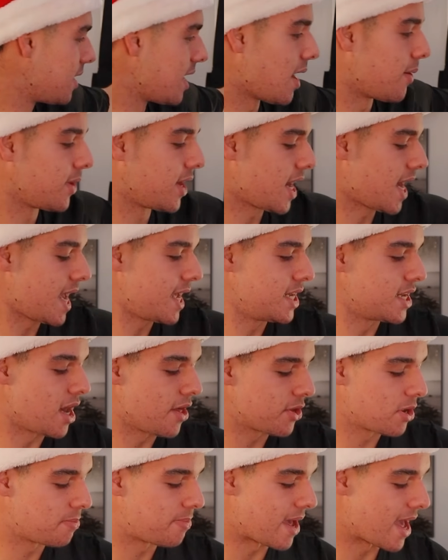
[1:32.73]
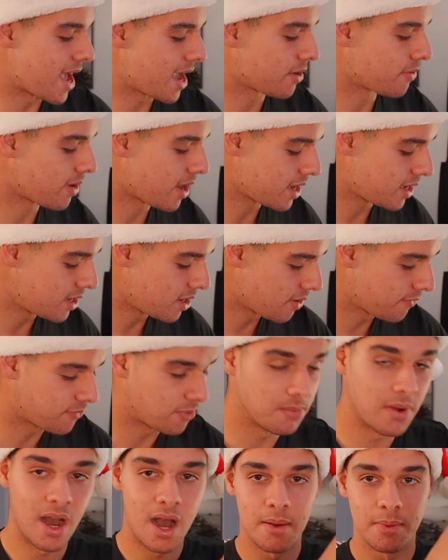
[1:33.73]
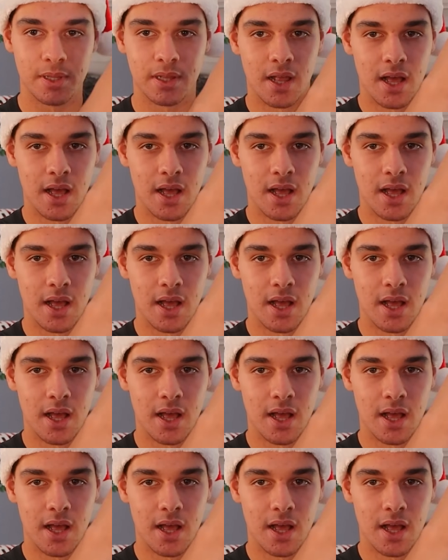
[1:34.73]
but yeah, we got another bag right here from Hobby